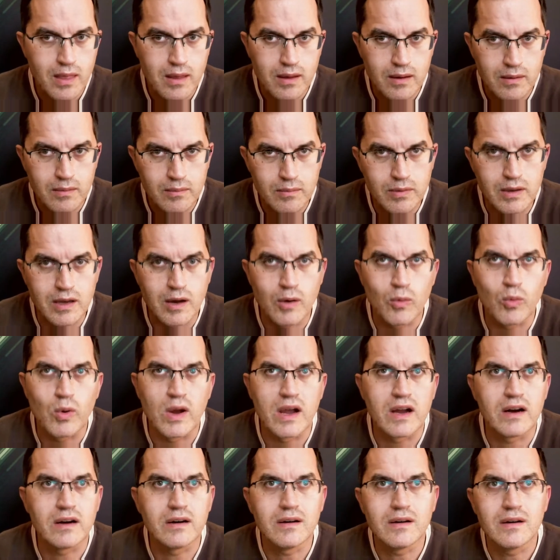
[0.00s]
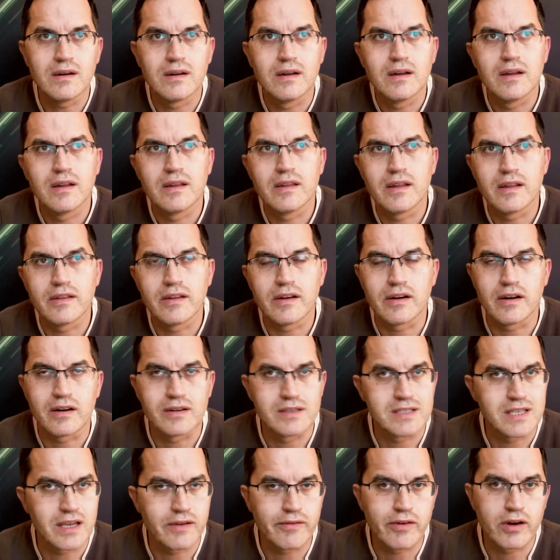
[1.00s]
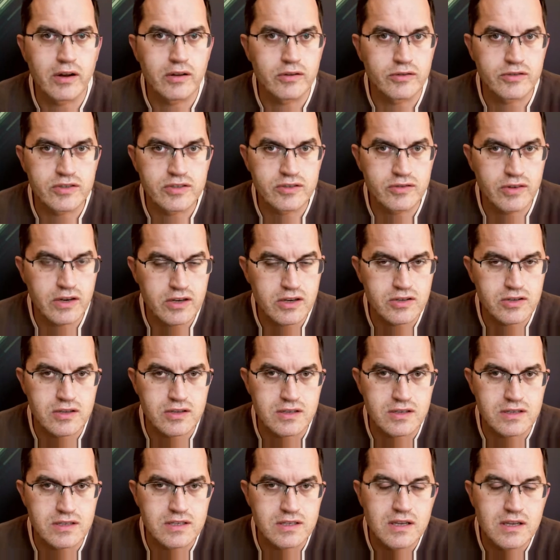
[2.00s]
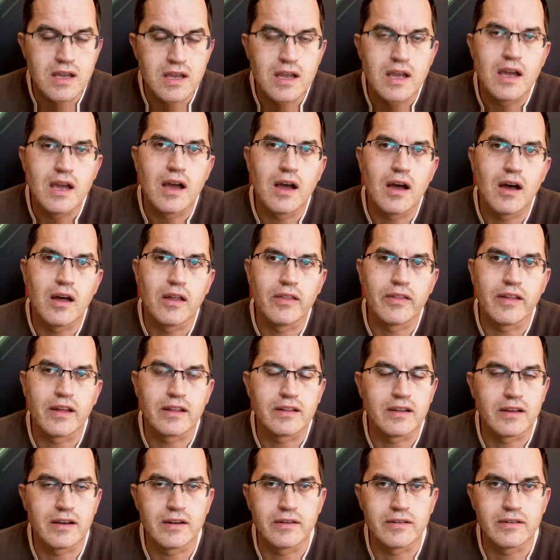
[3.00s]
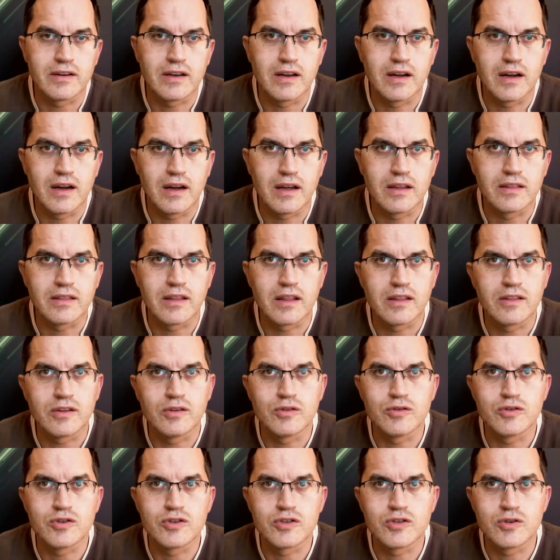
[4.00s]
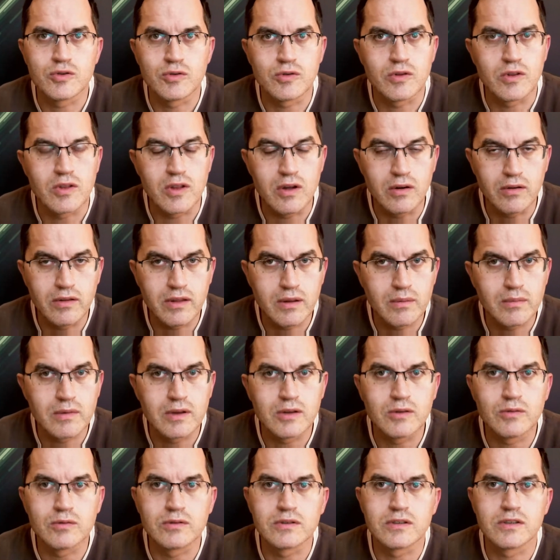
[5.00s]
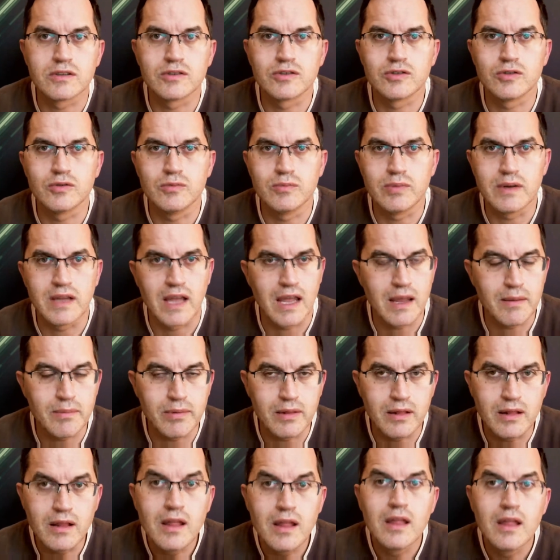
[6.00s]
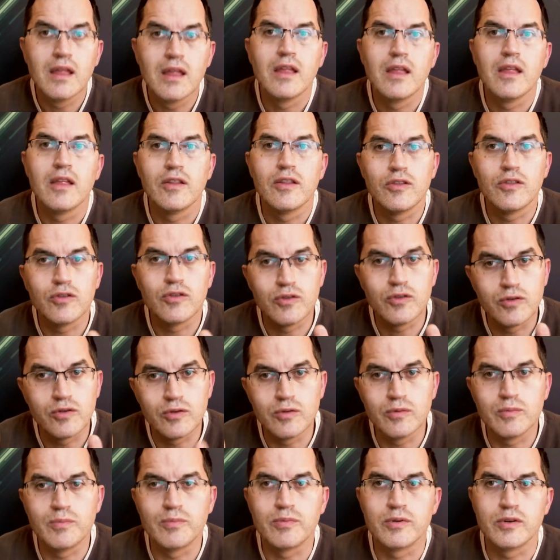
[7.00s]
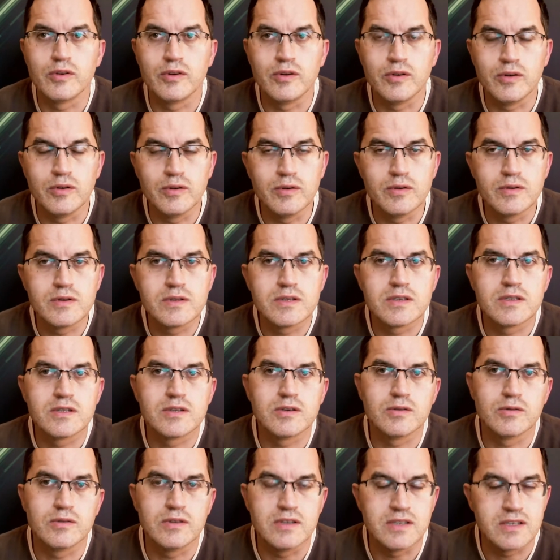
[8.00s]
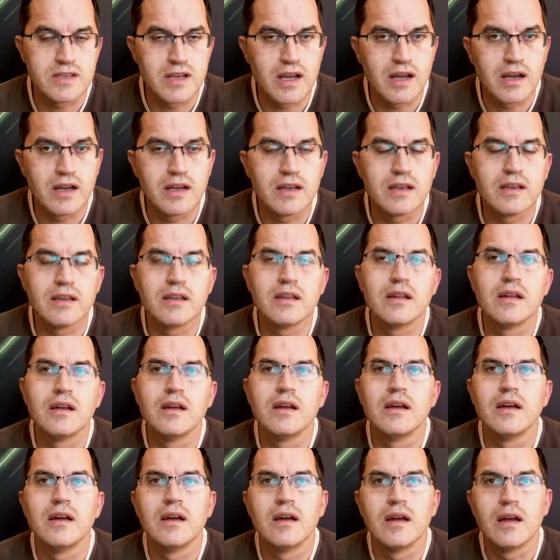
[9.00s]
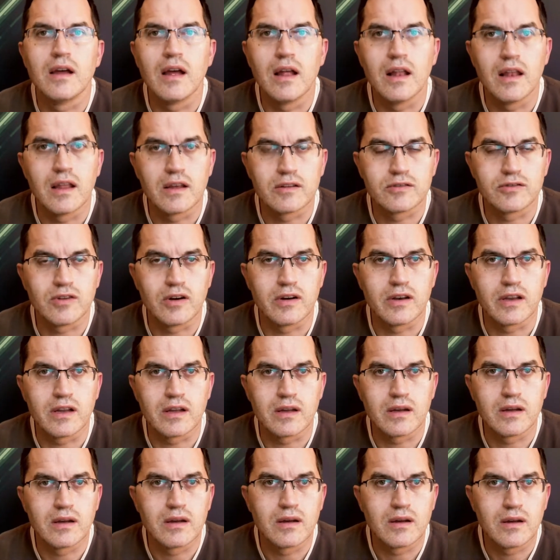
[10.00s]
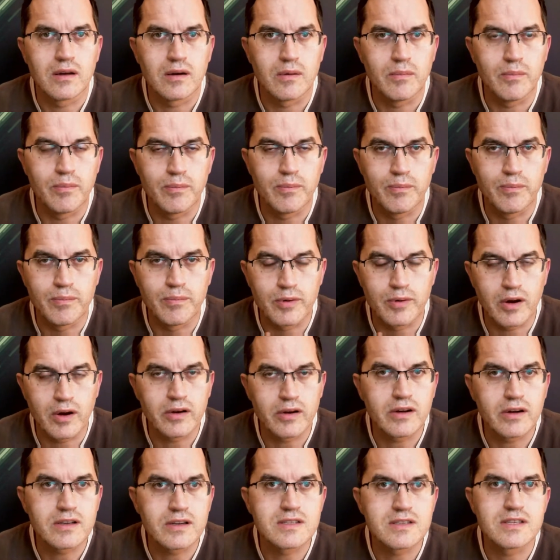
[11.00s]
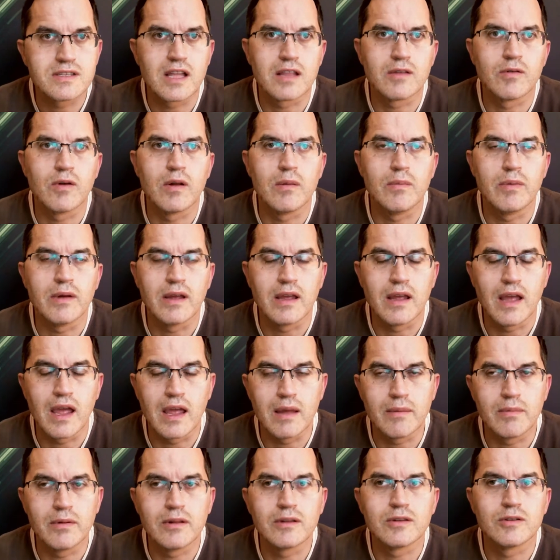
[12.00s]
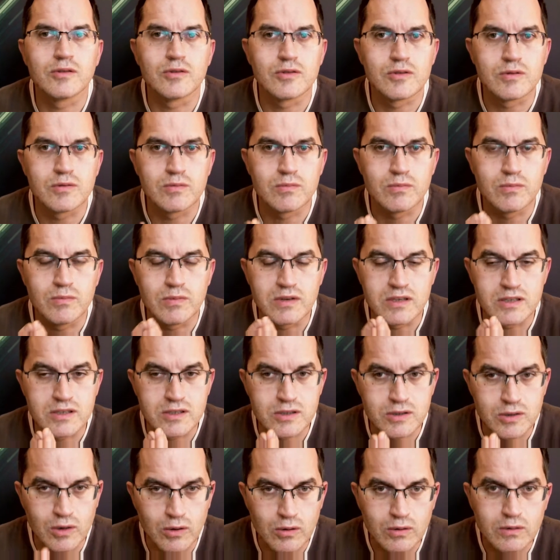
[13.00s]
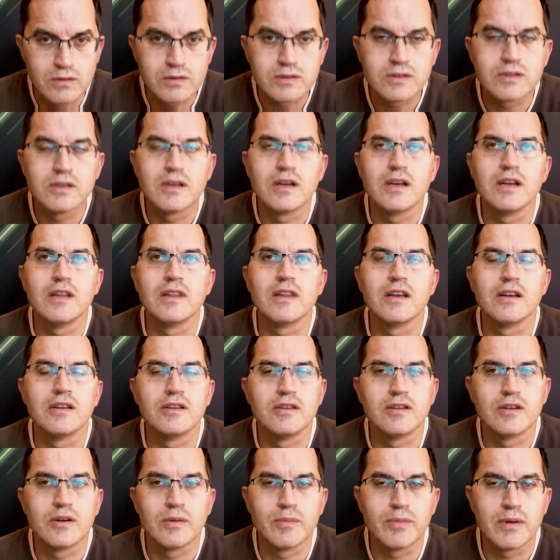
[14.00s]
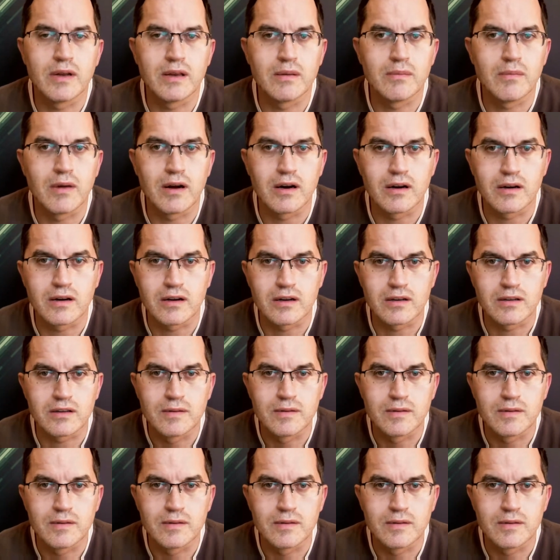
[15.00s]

be aware that there are several restrictions on that area and that you should know them in order to be able to produce, to design electronic products that will be able to be sold in the European market